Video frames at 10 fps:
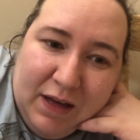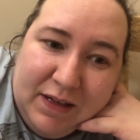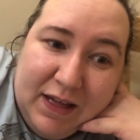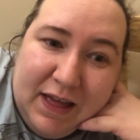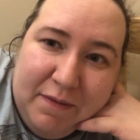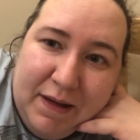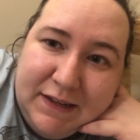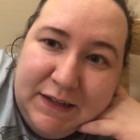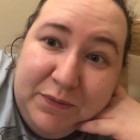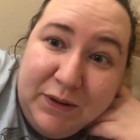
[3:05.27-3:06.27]
I'm going to get
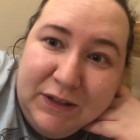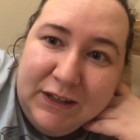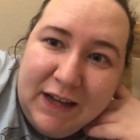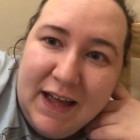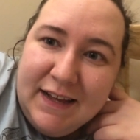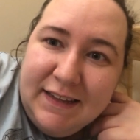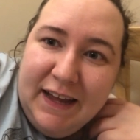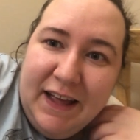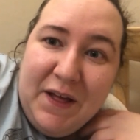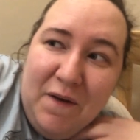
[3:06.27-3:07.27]
back to you once she gets
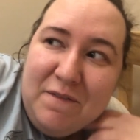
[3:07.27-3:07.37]
here and